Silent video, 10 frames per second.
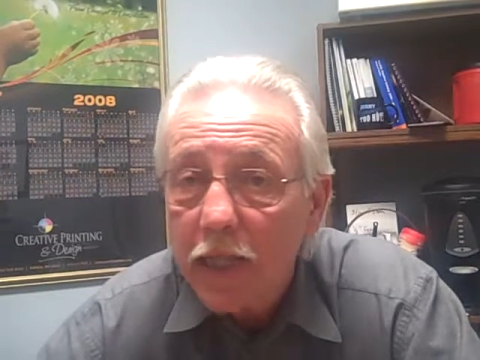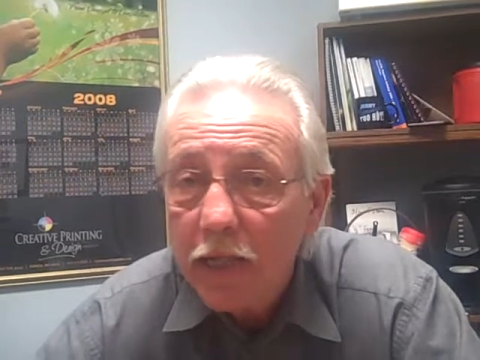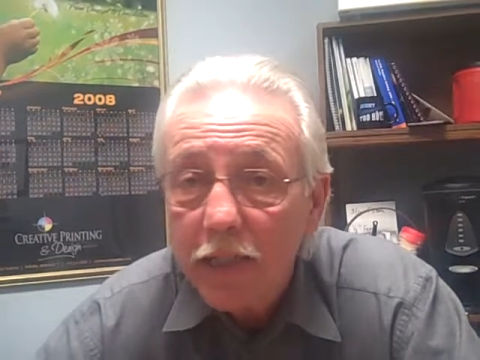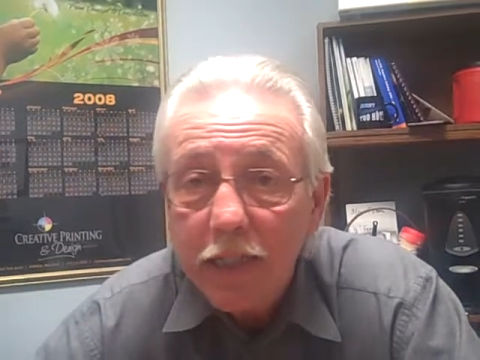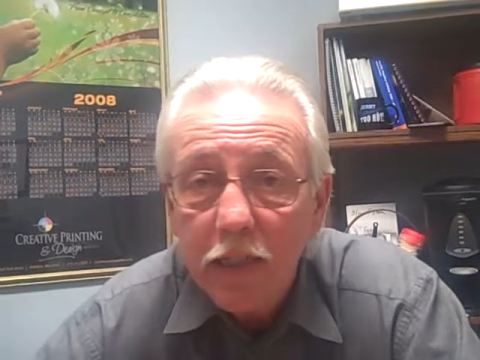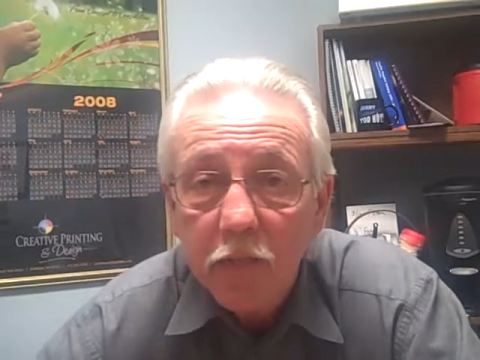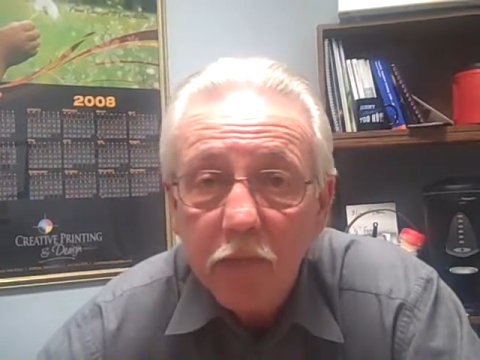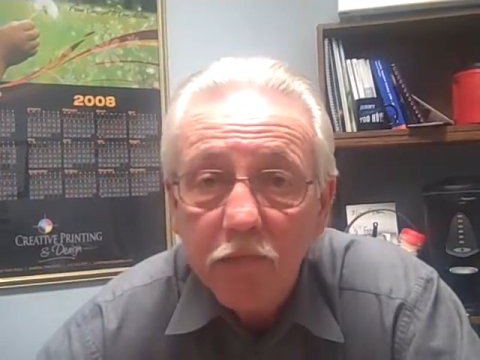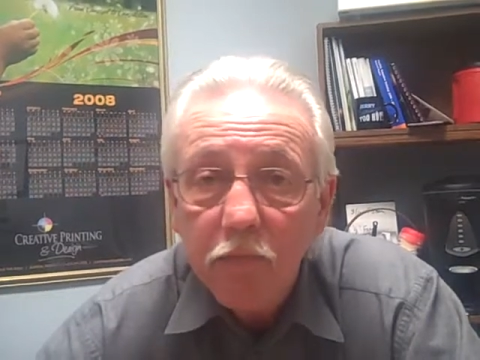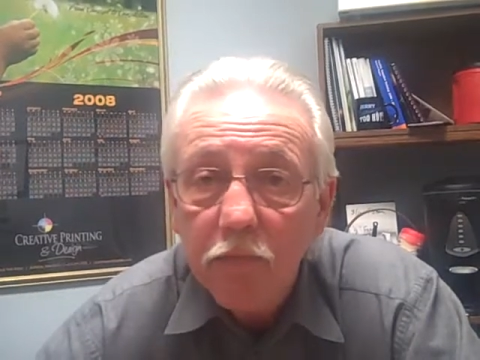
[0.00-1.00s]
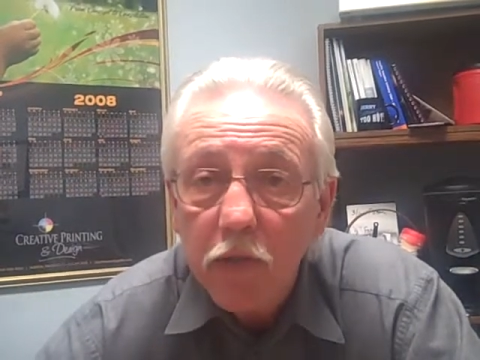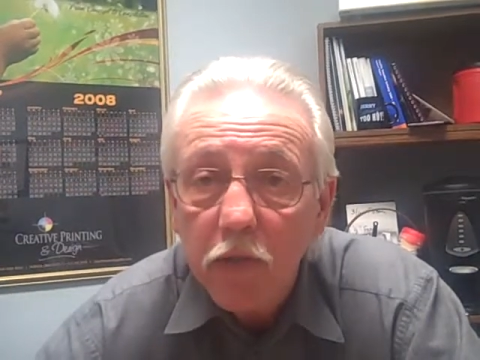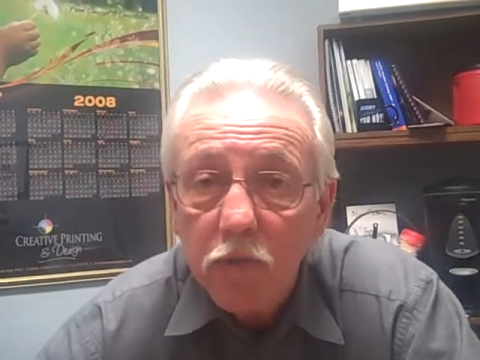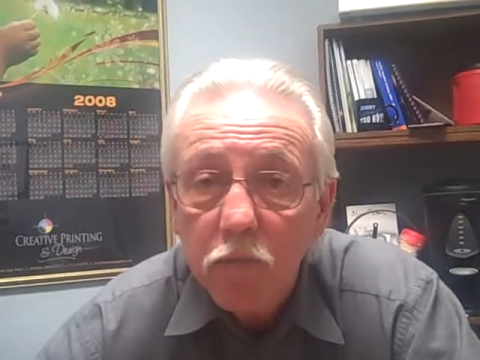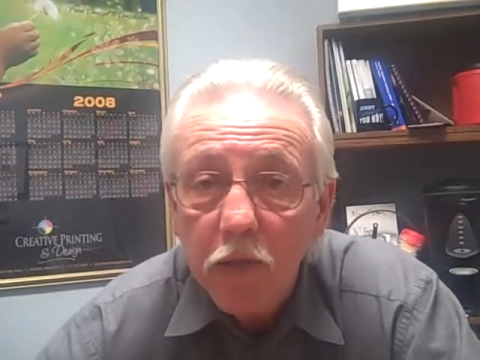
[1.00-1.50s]
that need can be
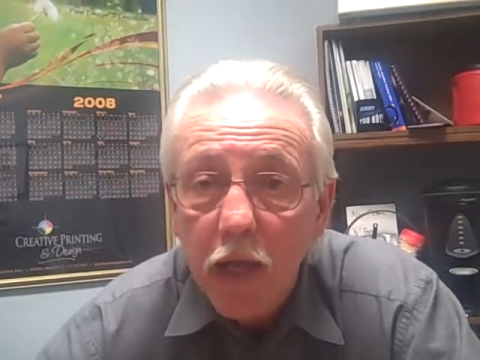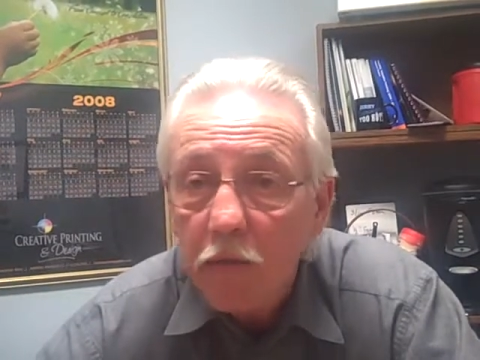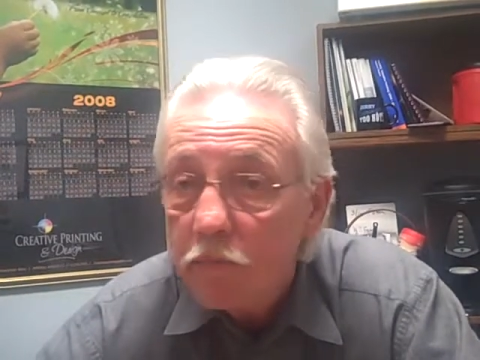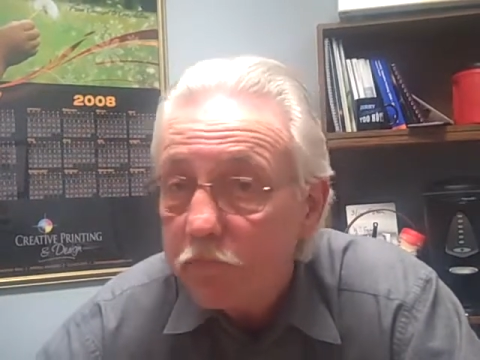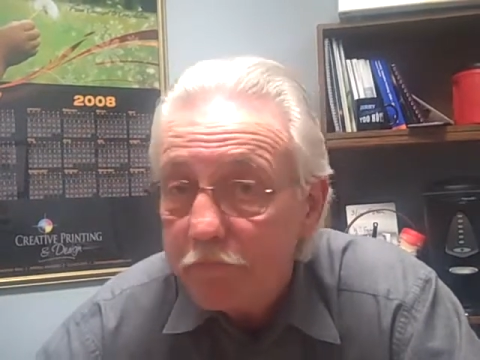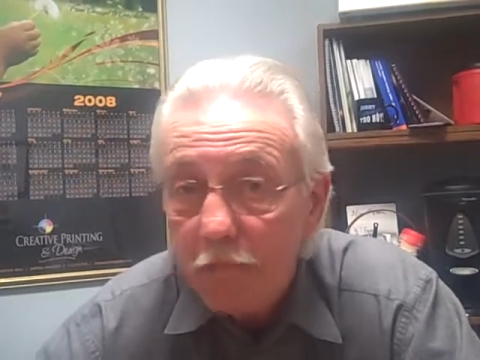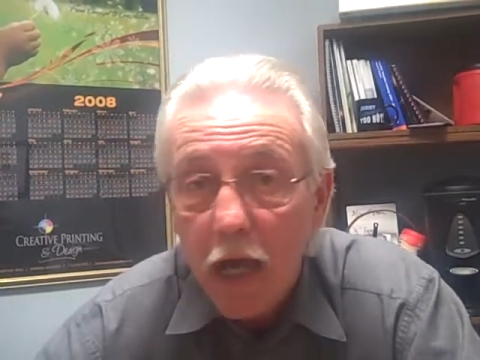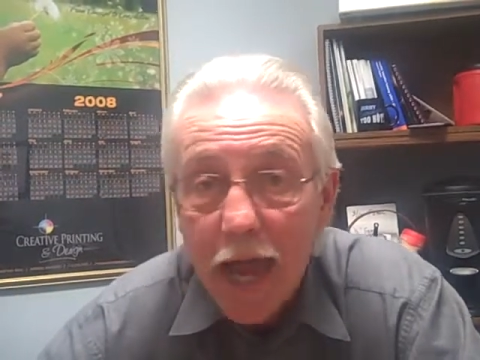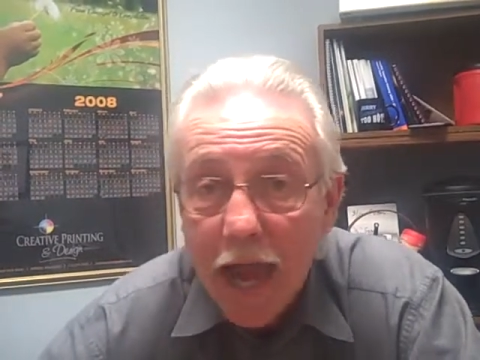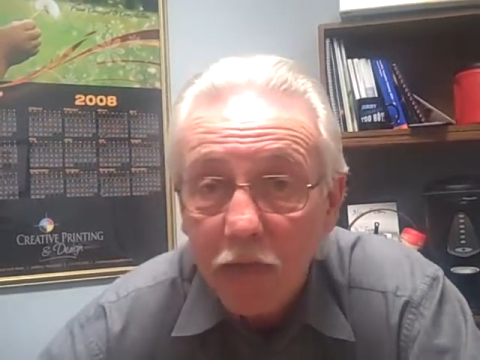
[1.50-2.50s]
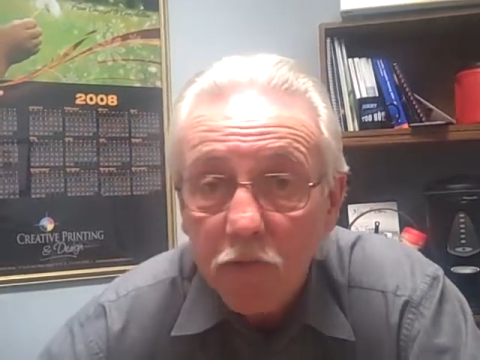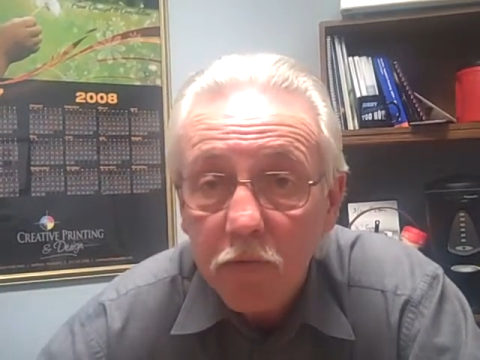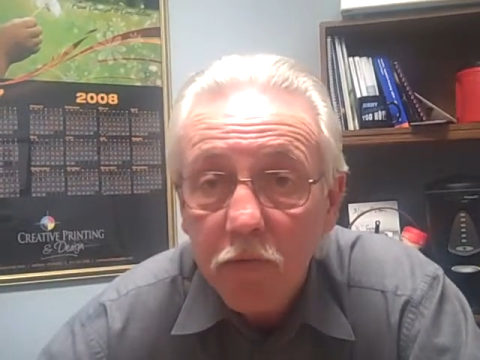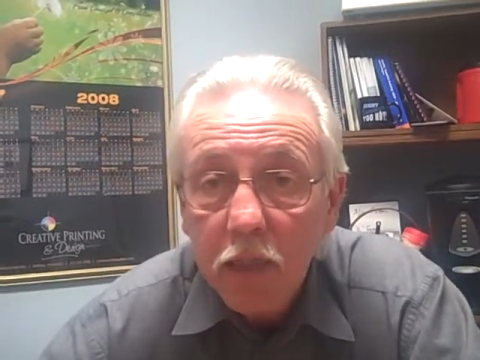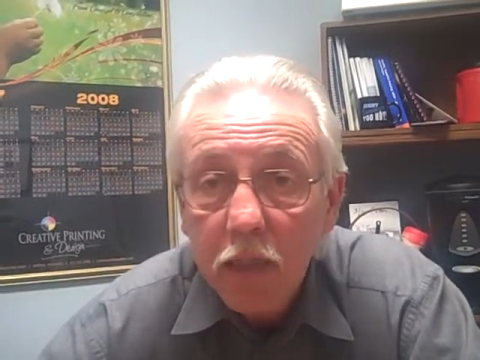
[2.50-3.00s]
fulfilled without a hassle.